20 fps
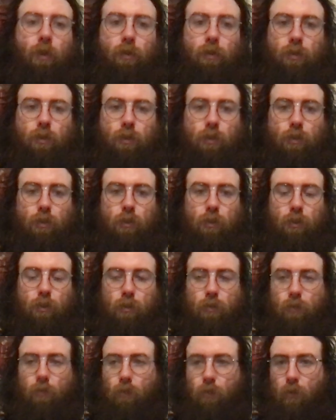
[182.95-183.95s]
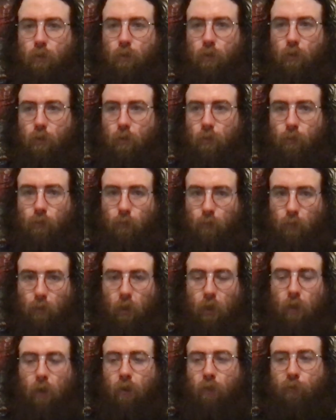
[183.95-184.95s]
is just
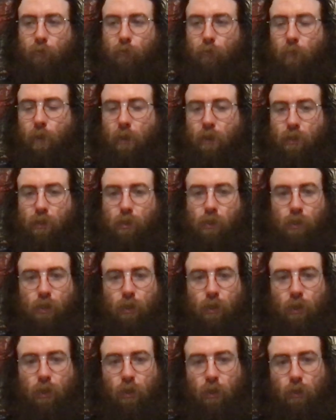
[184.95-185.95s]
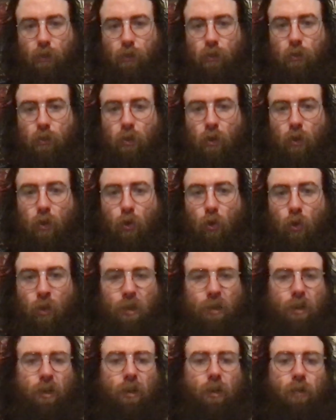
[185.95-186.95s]
kind of messy, dull,
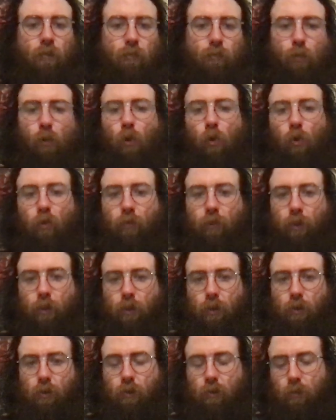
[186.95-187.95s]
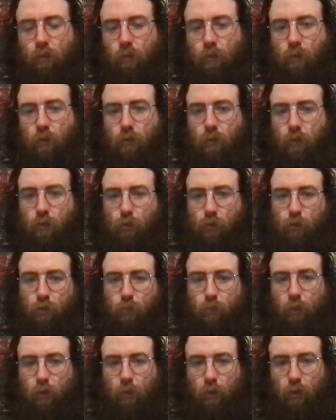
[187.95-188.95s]
and uninvolving, so to
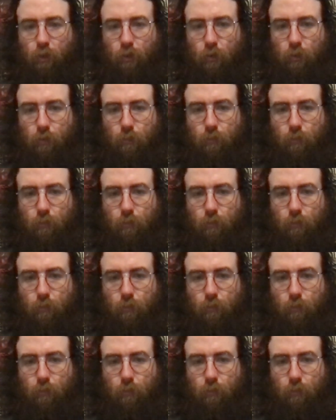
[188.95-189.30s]
speak.